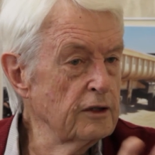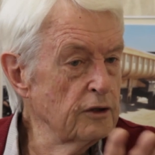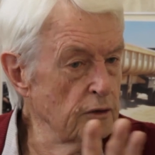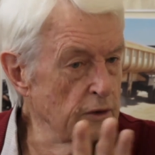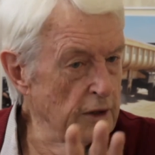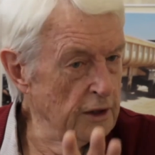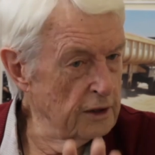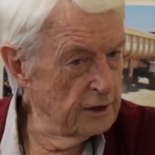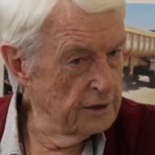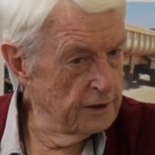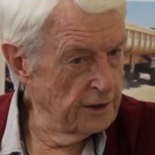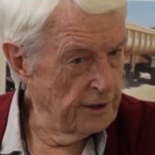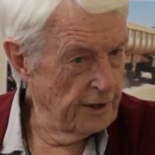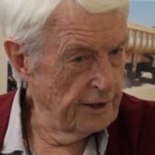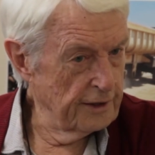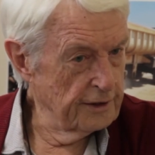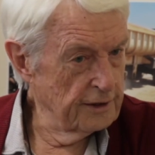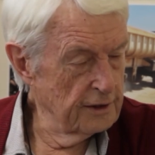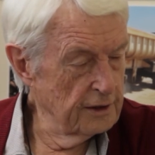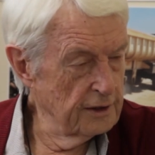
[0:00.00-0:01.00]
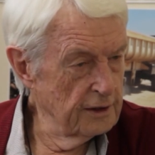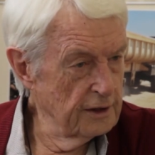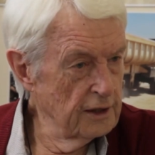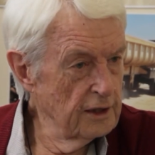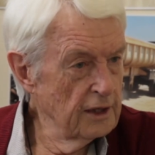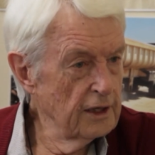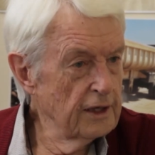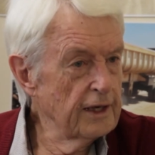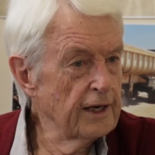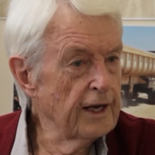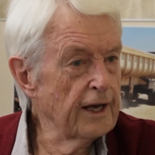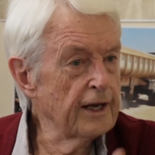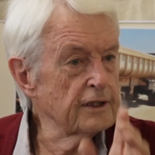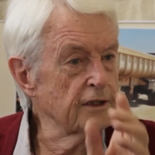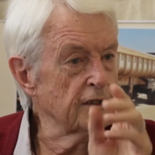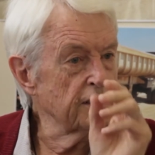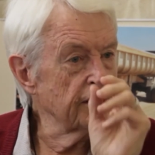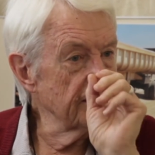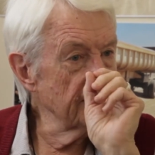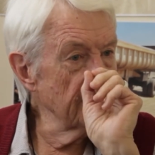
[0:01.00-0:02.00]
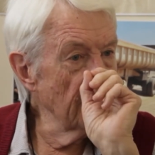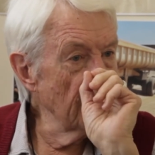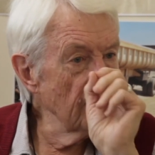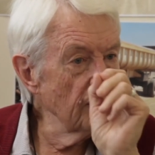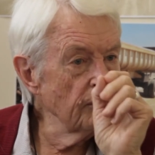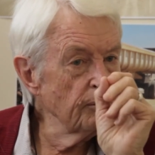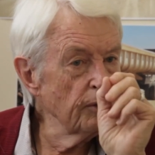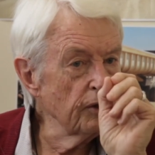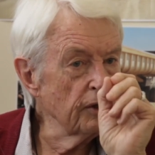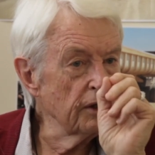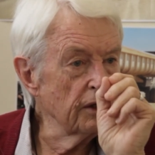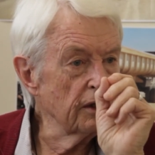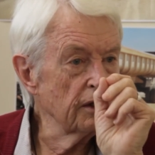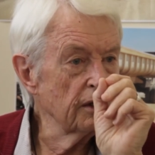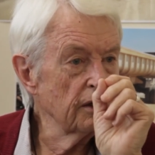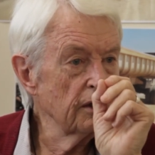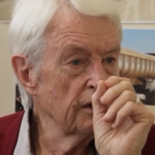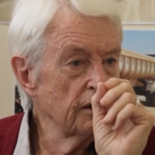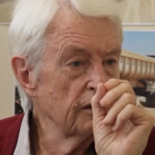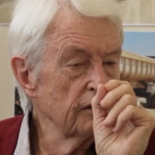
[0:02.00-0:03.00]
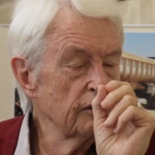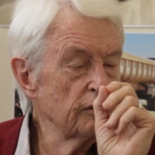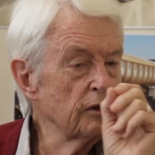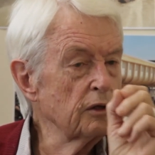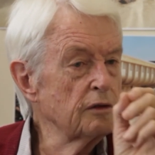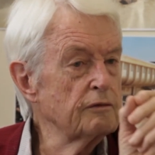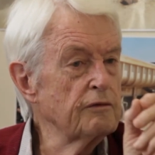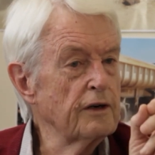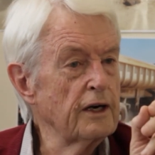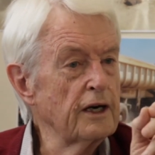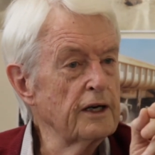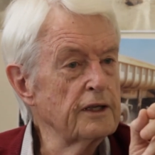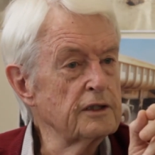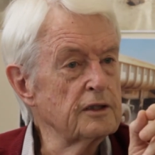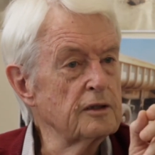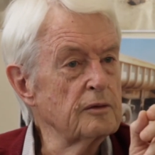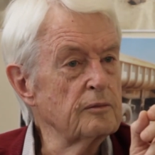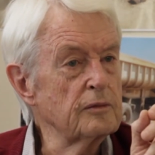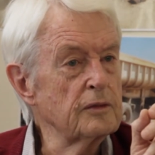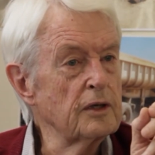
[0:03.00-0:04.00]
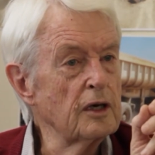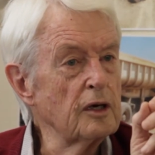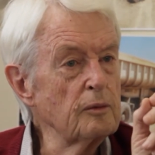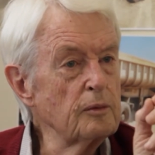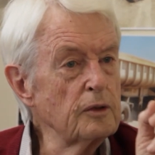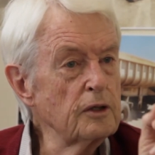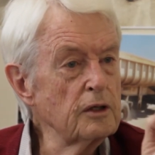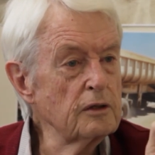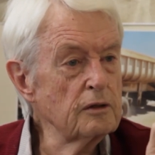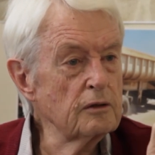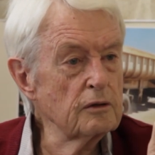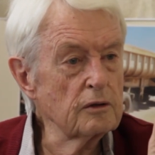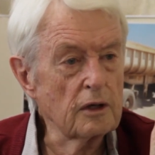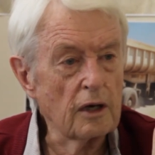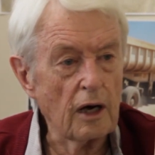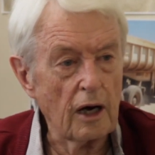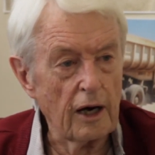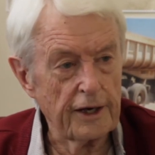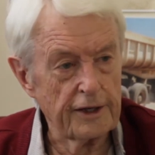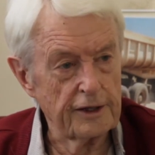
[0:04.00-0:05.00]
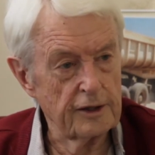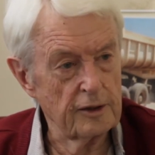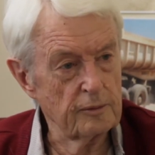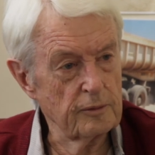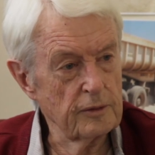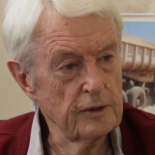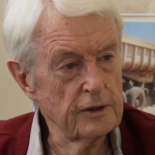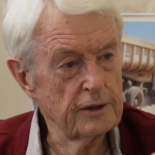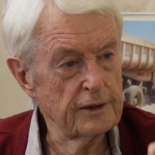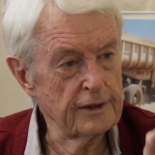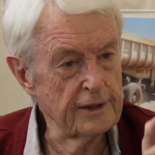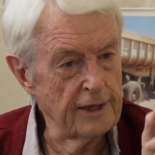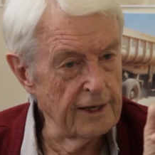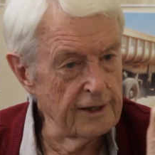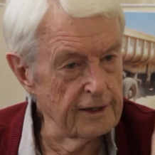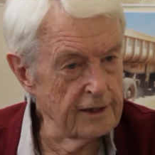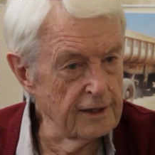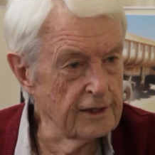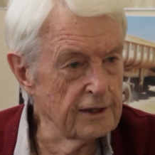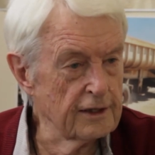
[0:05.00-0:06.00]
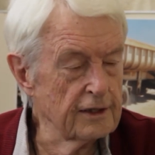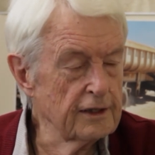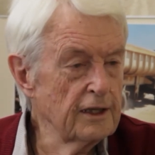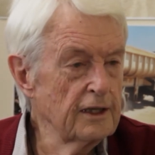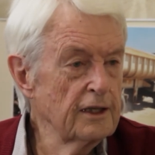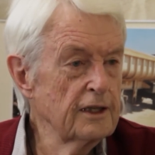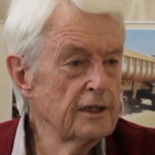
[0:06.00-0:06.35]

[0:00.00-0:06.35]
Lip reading: to get it right. Has nobody to advise him, nobody to guide him, nothing.